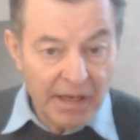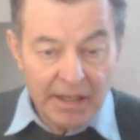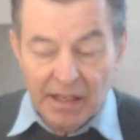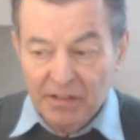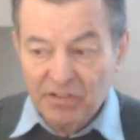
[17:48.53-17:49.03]

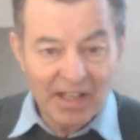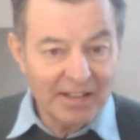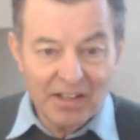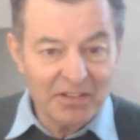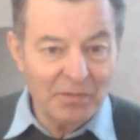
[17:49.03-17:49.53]
And it
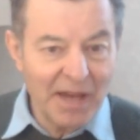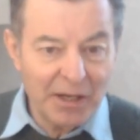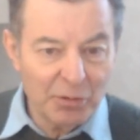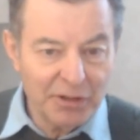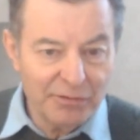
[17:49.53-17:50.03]
doesn't
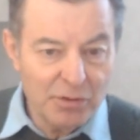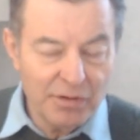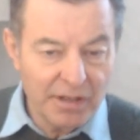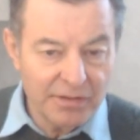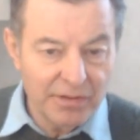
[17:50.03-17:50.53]
matter what the
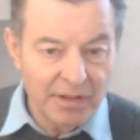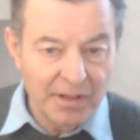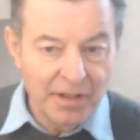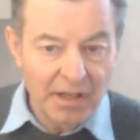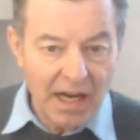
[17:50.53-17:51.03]
food is.
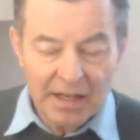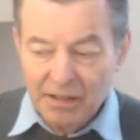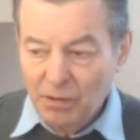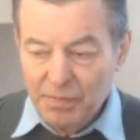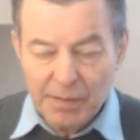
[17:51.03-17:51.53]
I
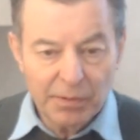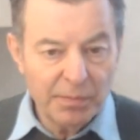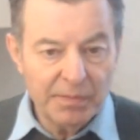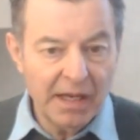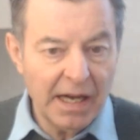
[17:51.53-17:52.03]

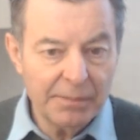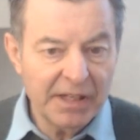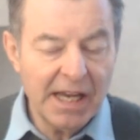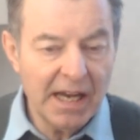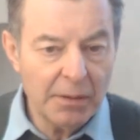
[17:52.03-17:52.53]

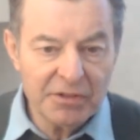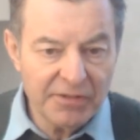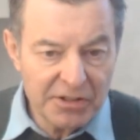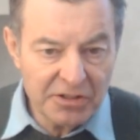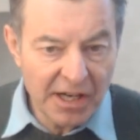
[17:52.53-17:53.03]
was a
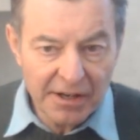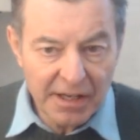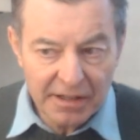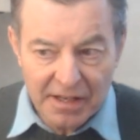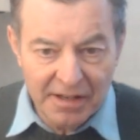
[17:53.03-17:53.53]

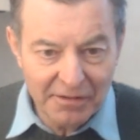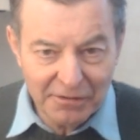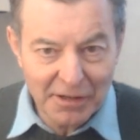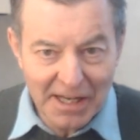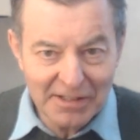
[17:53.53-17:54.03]
vegetarian
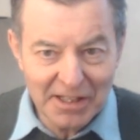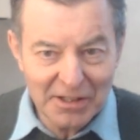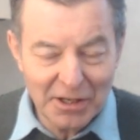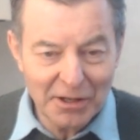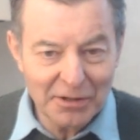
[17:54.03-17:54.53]
for
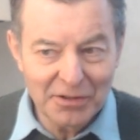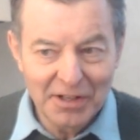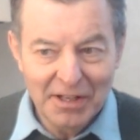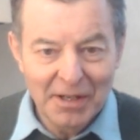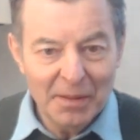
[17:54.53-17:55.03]
18 years
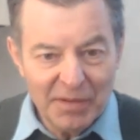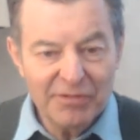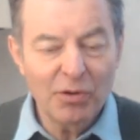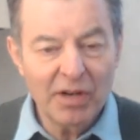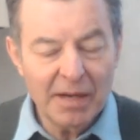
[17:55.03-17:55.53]

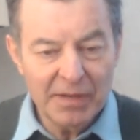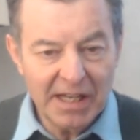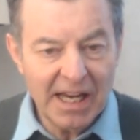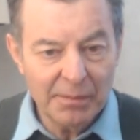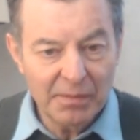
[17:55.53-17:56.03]
before I
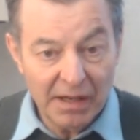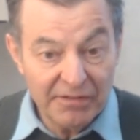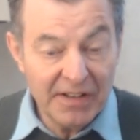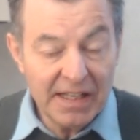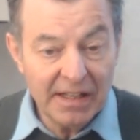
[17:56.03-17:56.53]
became a
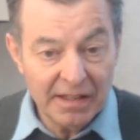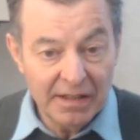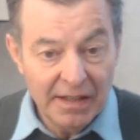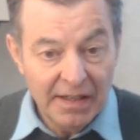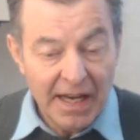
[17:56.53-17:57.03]
vegan,
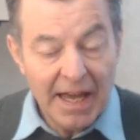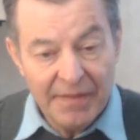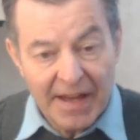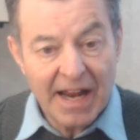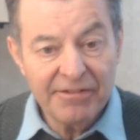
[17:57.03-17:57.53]

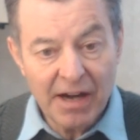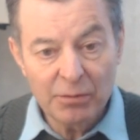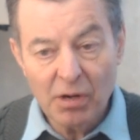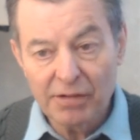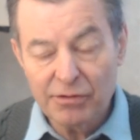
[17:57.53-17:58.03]
and then I
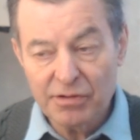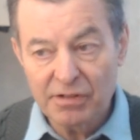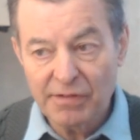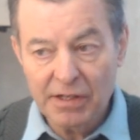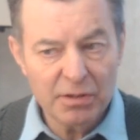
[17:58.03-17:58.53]
found raw fruits
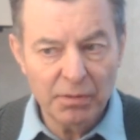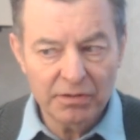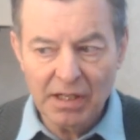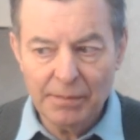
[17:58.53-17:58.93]
and vegetables.